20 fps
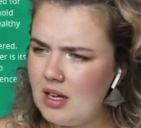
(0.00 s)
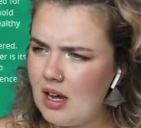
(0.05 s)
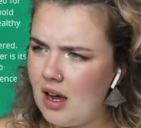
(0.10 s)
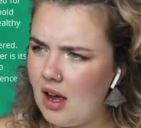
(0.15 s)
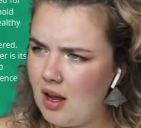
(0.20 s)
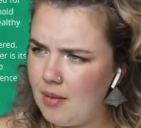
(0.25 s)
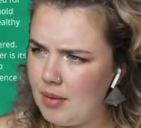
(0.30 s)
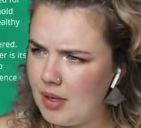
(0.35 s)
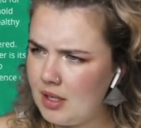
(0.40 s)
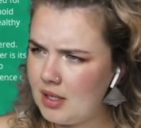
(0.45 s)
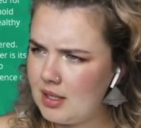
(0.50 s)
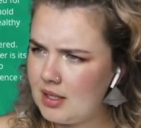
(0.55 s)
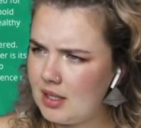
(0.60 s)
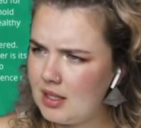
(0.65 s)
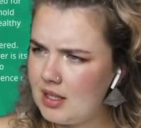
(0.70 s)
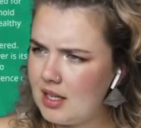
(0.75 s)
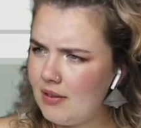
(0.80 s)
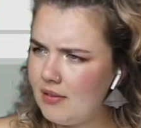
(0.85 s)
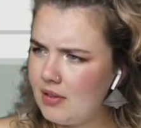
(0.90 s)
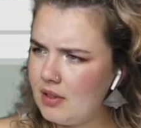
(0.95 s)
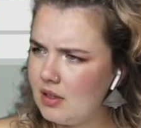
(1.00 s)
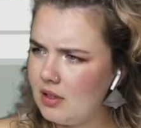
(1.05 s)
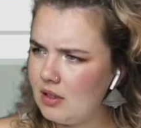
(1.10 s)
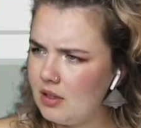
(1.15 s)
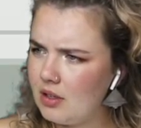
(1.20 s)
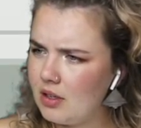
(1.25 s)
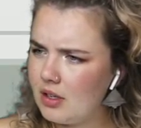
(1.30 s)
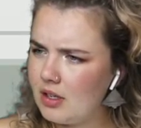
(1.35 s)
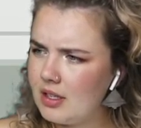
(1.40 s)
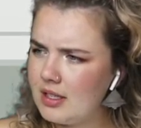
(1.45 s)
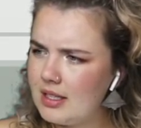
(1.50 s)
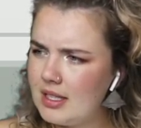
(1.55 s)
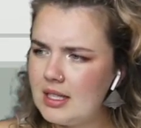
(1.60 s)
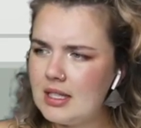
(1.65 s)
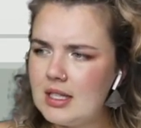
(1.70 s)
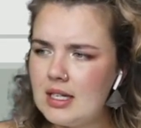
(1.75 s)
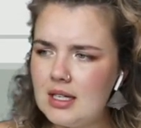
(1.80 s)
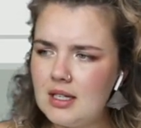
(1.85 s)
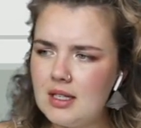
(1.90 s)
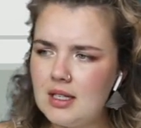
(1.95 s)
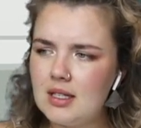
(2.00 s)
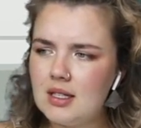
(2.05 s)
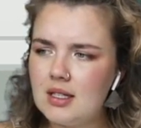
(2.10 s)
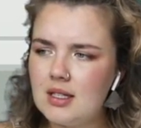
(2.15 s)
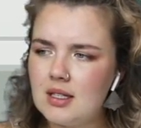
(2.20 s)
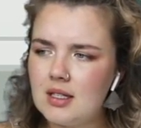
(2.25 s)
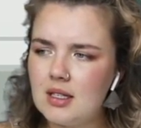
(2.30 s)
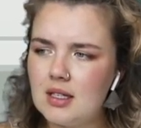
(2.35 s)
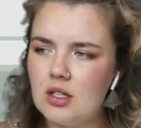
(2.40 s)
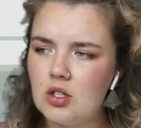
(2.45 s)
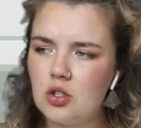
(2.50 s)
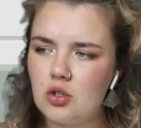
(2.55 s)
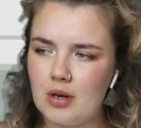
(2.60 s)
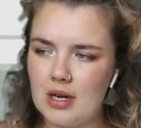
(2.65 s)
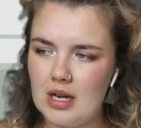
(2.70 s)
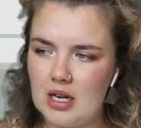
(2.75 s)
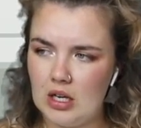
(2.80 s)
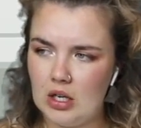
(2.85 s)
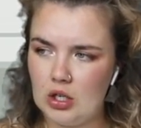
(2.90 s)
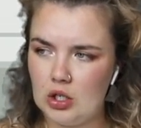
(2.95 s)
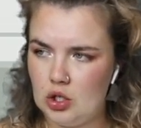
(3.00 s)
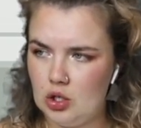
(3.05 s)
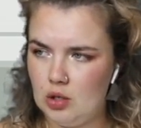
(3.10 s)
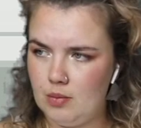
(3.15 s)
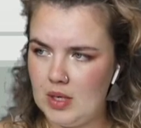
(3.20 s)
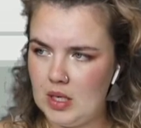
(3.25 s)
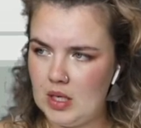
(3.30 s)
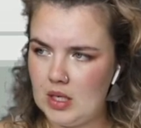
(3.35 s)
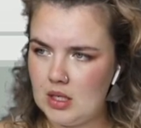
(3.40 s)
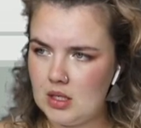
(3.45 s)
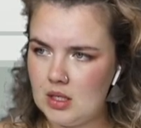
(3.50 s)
ibex. Let's have a little look, because this is intriguing to me.